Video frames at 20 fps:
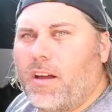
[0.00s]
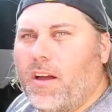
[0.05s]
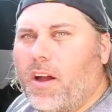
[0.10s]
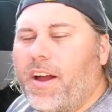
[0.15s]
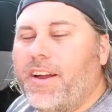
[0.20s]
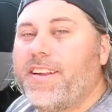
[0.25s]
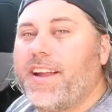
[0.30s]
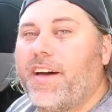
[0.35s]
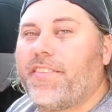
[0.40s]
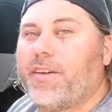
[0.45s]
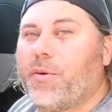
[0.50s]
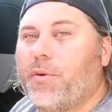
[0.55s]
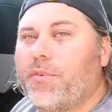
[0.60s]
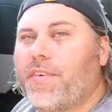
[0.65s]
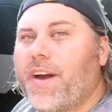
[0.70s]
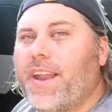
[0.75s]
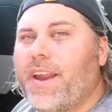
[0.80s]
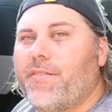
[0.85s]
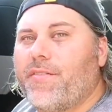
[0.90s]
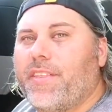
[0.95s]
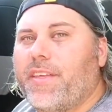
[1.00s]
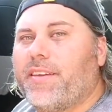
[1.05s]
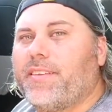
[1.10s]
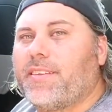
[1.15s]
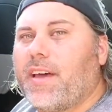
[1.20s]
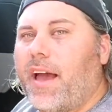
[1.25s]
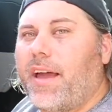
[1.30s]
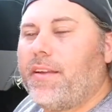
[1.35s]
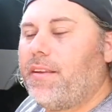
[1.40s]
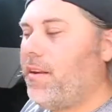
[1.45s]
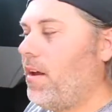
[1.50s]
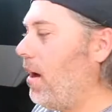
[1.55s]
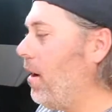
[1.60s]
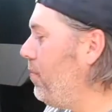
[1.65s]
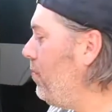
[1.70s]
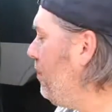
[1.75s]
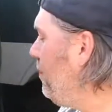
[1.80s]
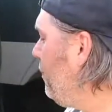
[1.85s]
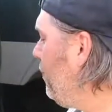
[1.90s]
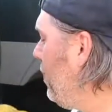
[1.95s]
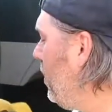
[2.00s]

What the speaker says: All right, now that we've got everything tightened up,